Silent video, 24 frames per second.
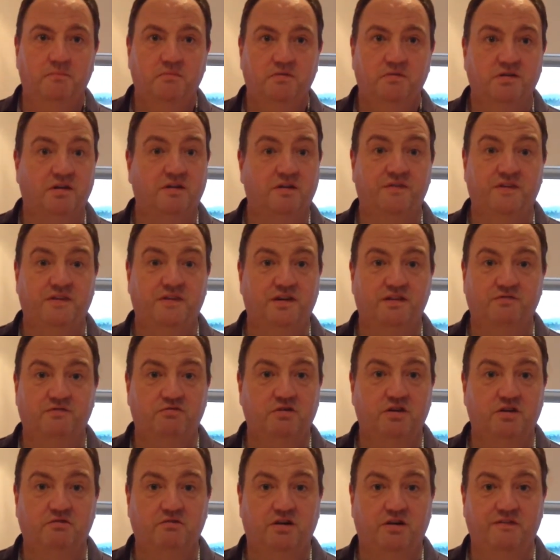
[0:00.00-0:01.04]
So I think that's
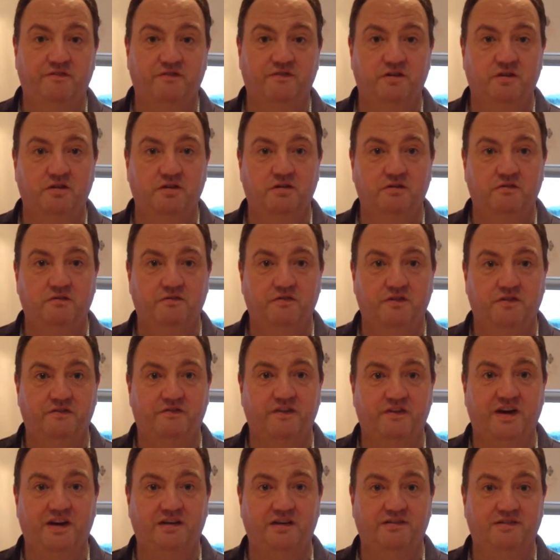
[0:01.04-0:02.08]
really great for the
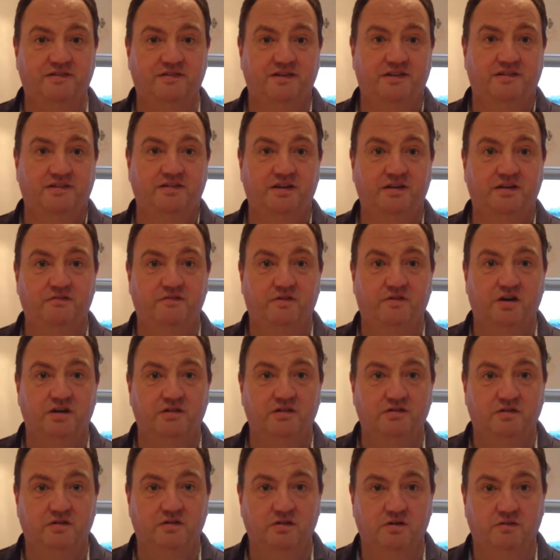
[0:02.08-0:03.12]
fans. There's 16
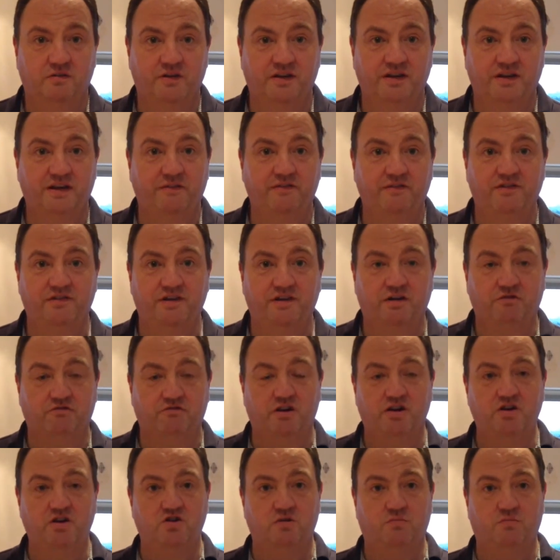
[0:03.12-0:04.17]
fights on. I mean, Kevin's done a
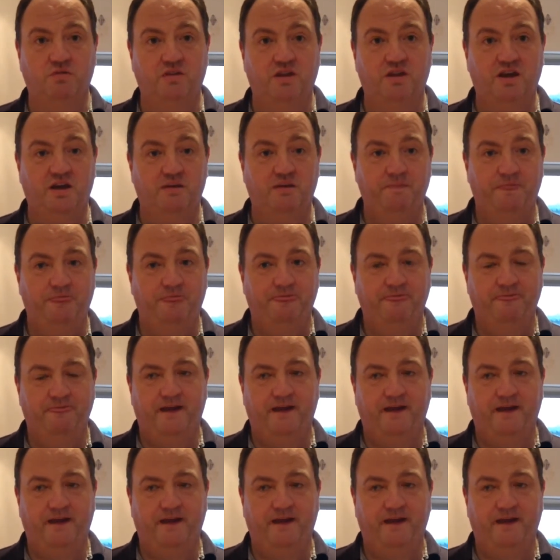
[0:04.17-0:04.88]
great job with it.